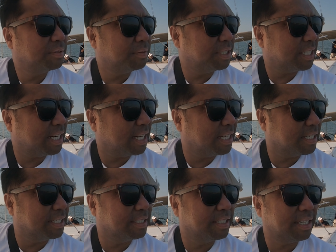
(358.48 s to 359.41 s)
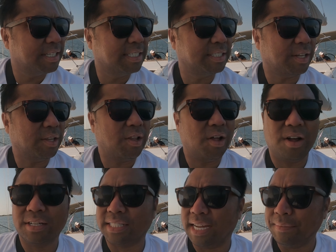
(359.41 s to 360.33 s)
we should have done, done this a
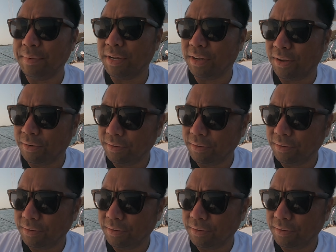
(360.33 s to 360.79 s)
long time ago.